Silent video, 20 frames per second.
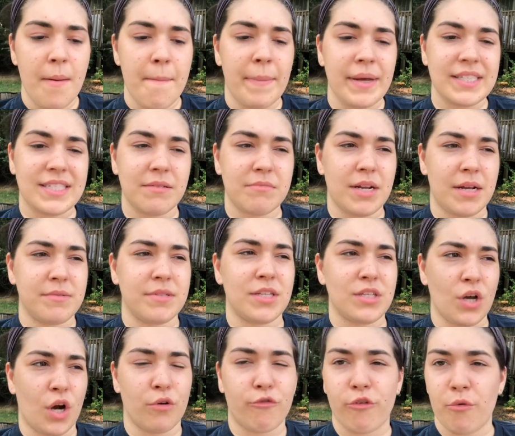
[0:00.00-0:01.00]
But sometimes
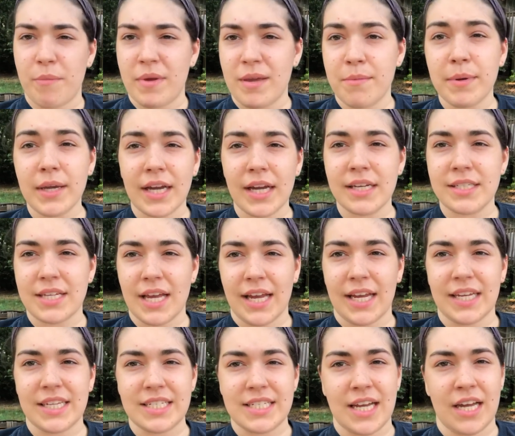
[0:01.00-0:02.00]
it's hard for me because I
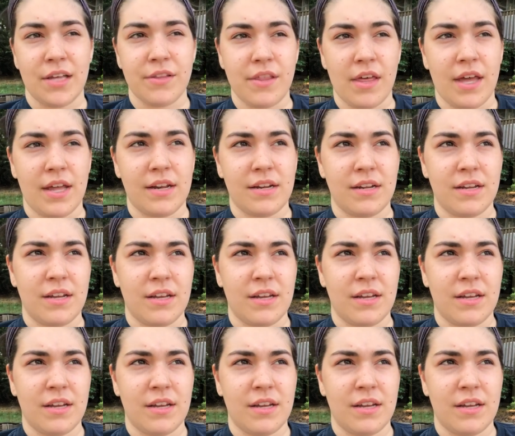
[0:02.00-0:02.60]
can tell that